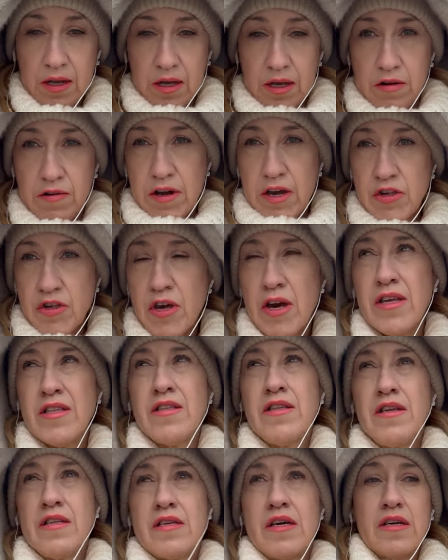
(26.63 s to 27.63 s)
Russia
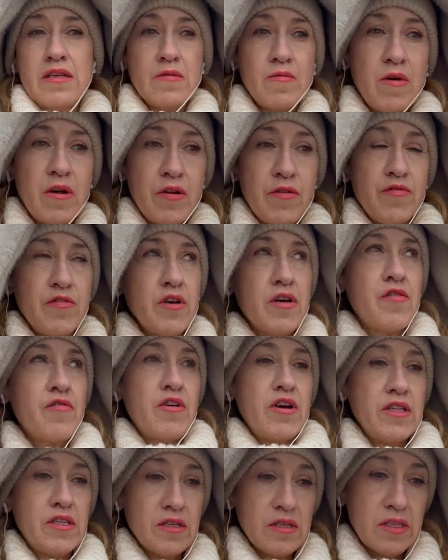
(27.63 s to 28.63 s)
indeed has one of the
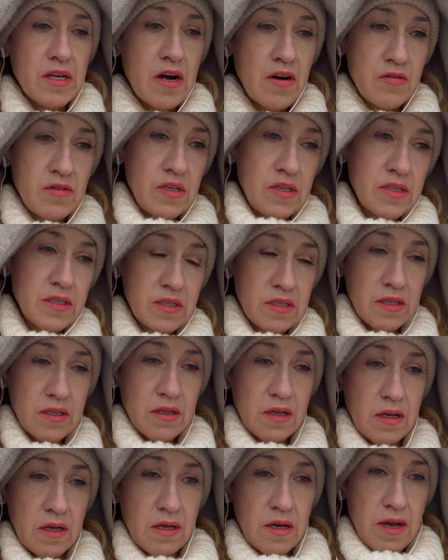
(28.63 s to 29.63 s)
greatest artists
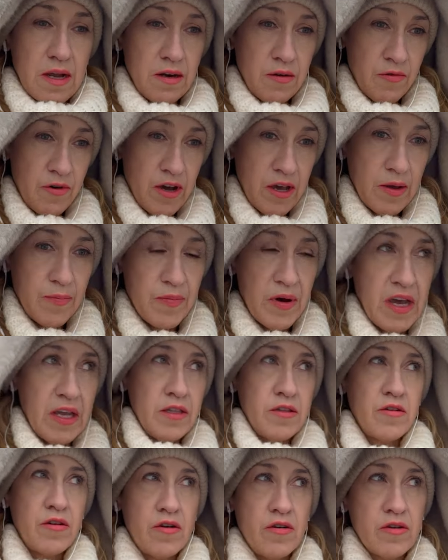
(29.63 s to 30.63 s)
in any way,
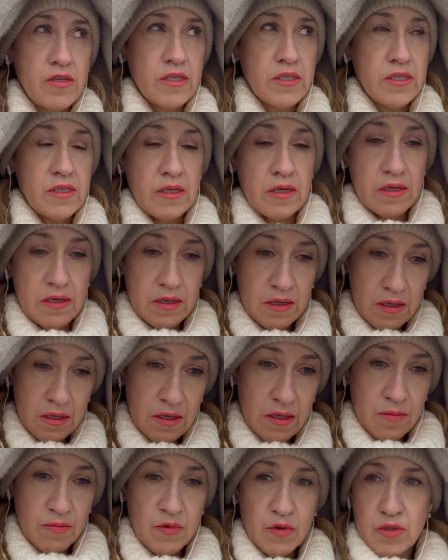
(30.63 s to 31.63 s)
painters,
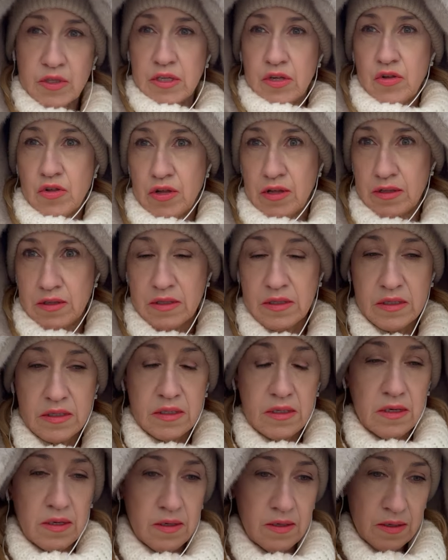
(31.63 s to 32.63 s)

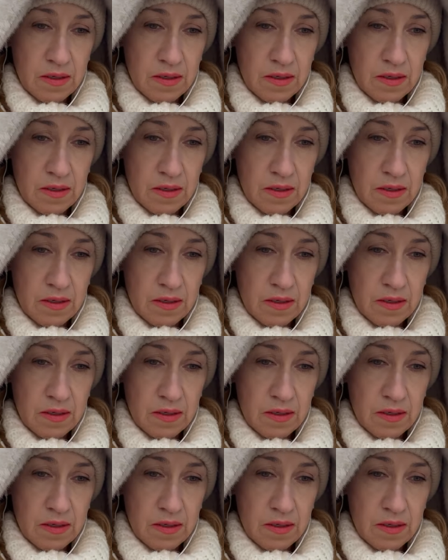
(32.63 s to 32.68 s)
musicians,